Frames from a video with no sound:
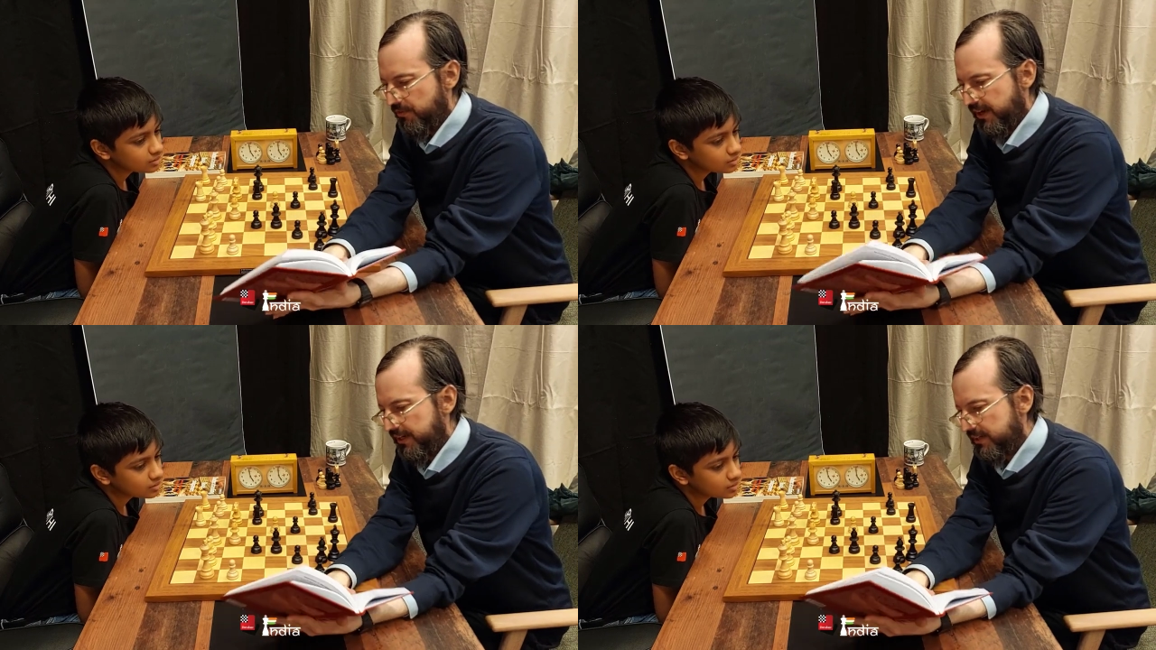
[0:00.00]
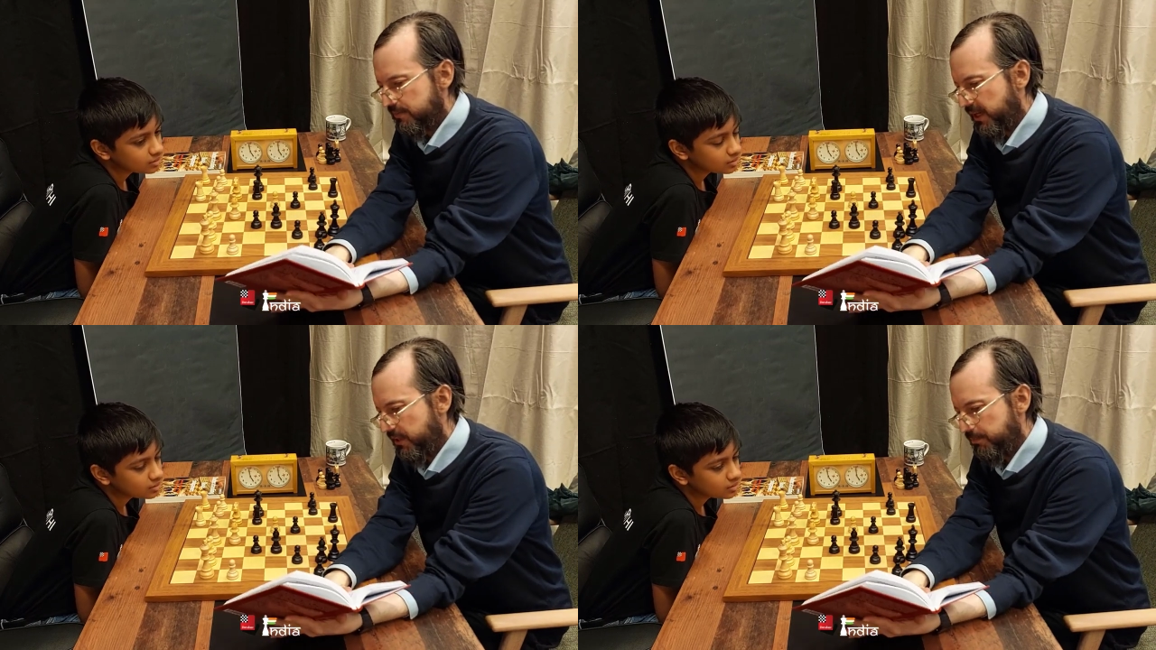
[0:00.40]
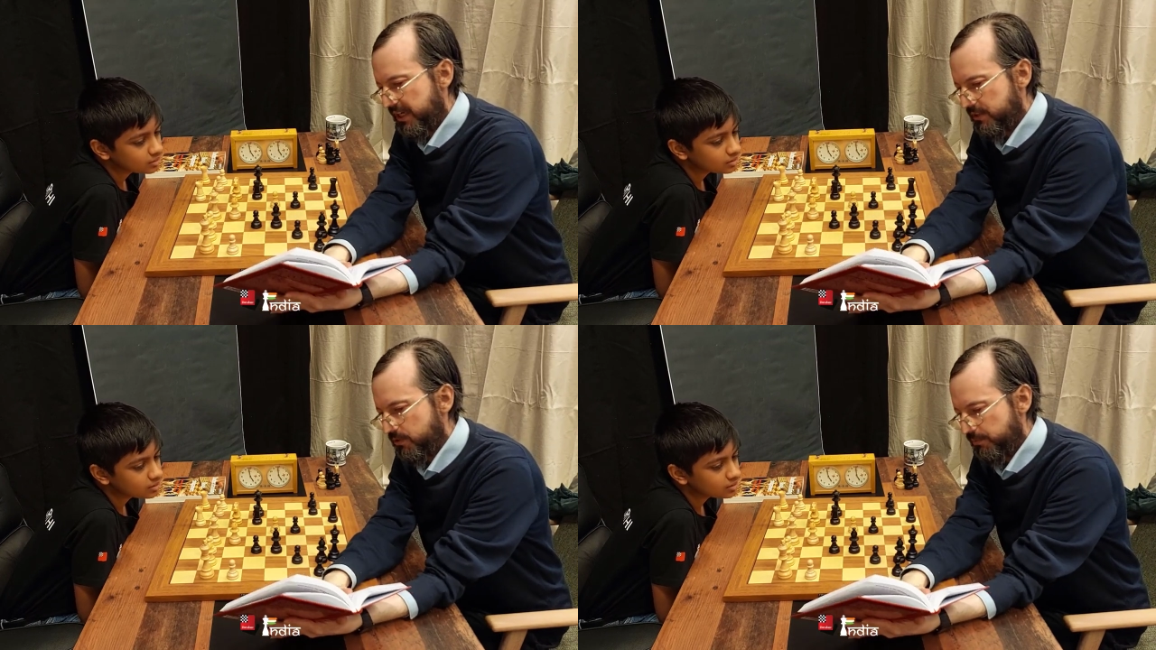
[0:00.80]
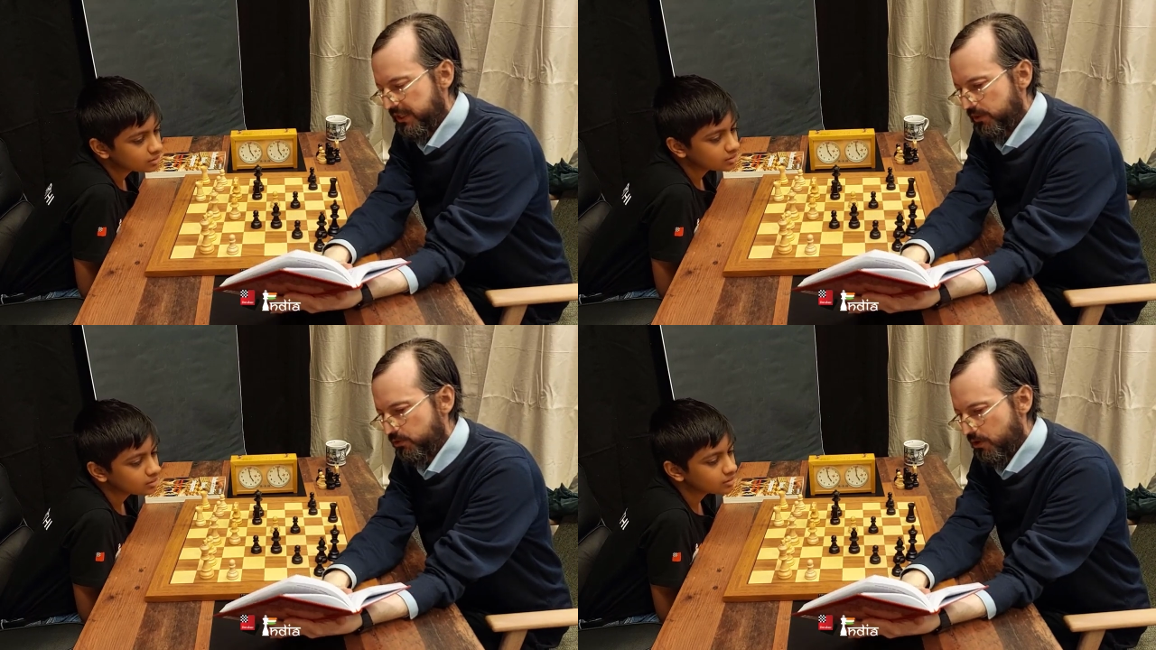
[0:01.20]
Speaker 1: White has many ways to
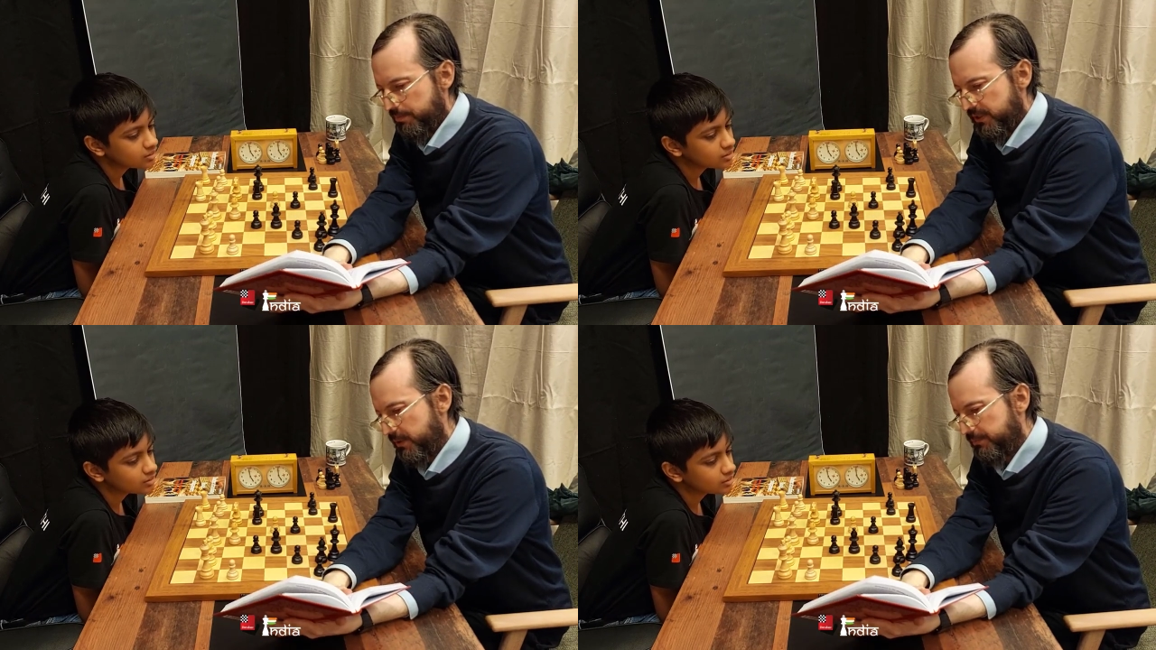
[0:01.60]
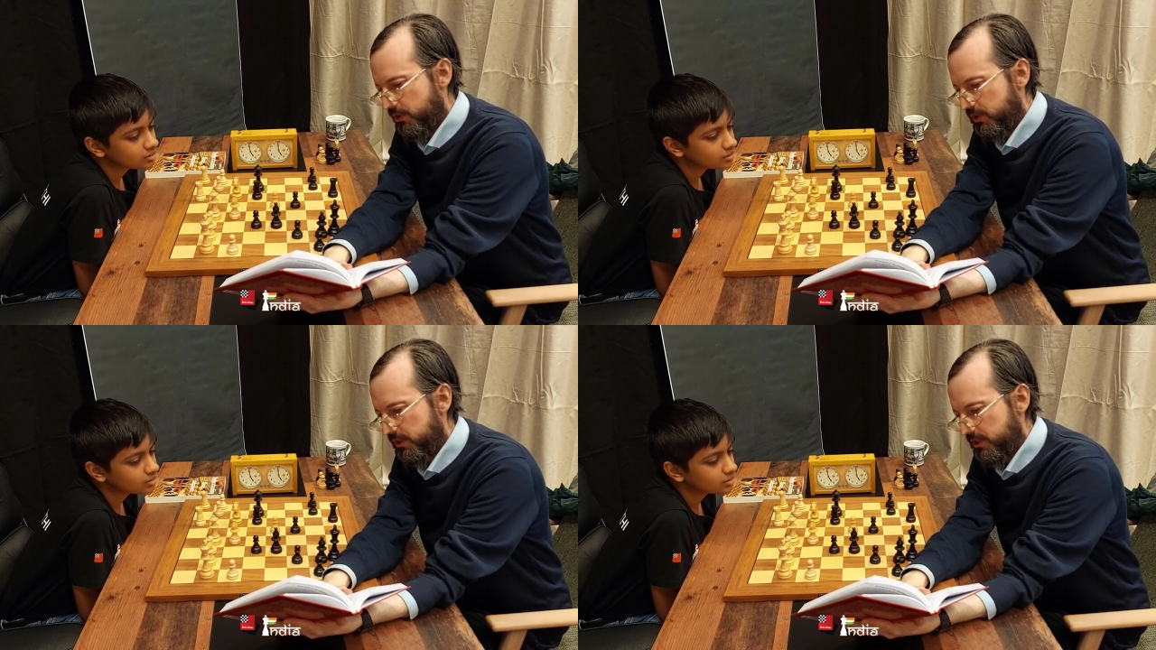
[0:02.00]
make a draw, but what did,